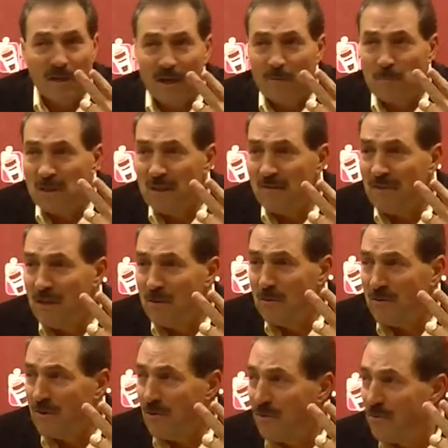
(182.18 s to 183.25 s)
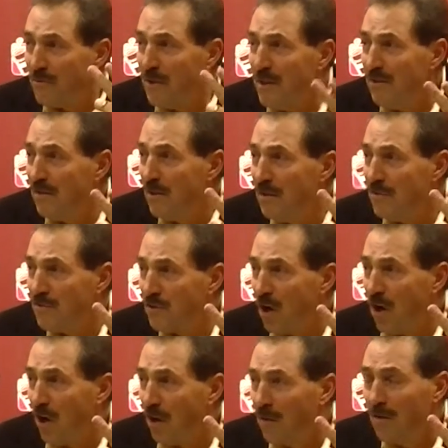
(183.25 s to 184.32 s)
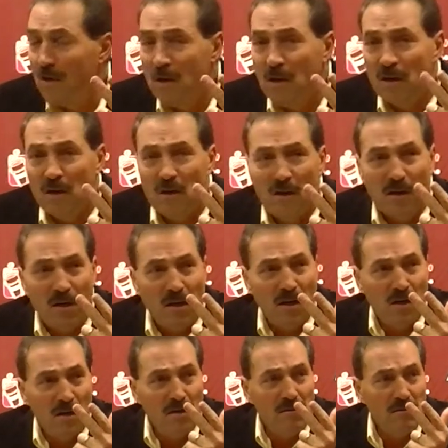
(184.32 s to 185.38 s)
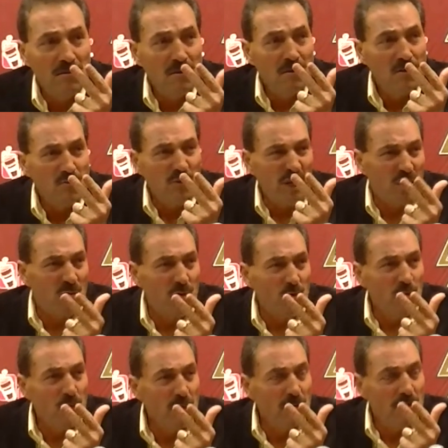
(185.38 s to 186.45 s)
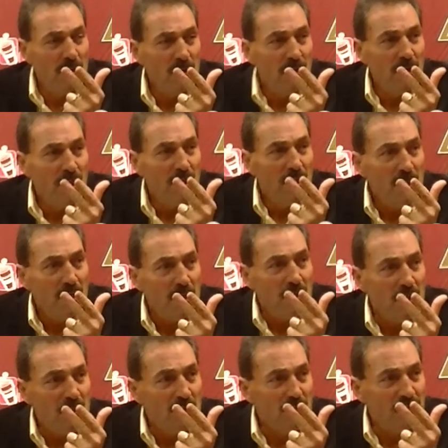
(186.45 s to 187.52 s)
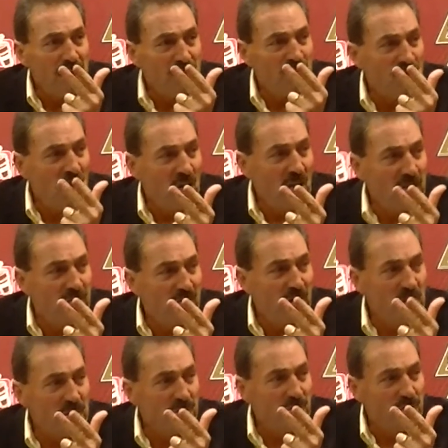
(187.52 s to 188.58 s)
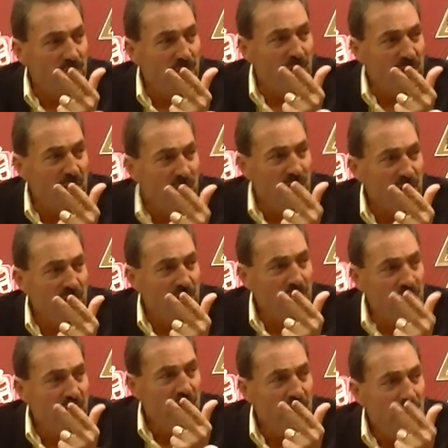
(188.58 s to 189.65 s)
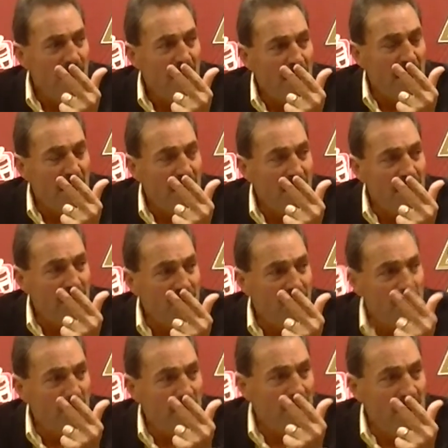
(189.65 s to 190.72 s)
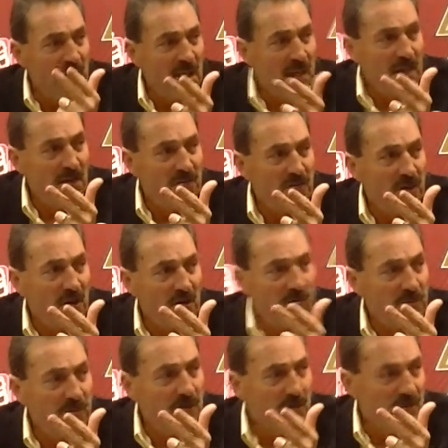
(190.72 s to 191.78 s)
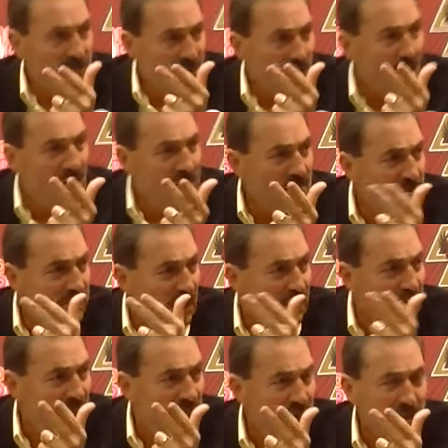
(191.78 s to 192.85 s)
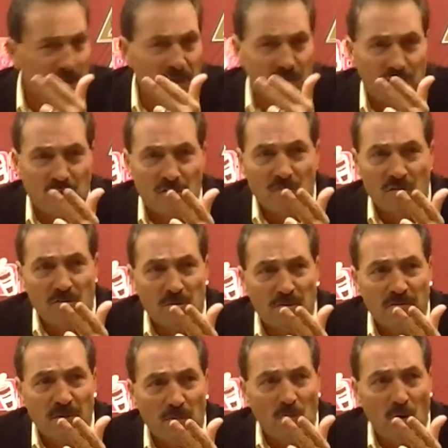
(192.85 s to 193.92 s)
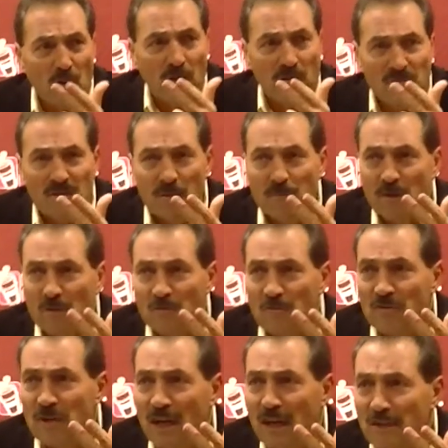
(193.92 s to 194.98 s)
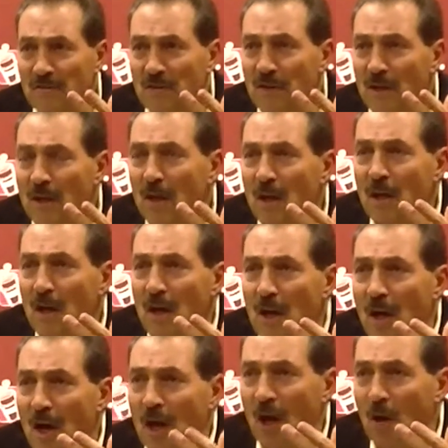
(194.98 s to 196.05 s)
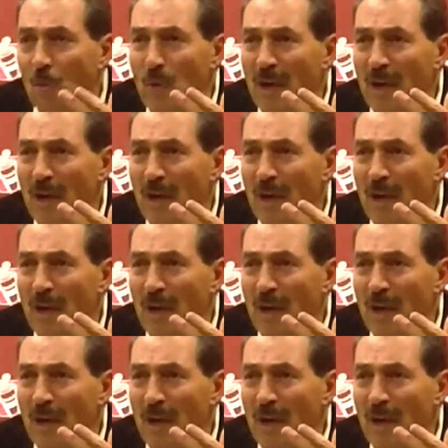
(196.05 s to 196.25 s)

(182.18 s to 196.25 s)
I believe he was a 3-star recruit that started for us for 3 years and has been in the NFL for starting 7, 8 years. Excuse me if I'm wrong on some of those stats.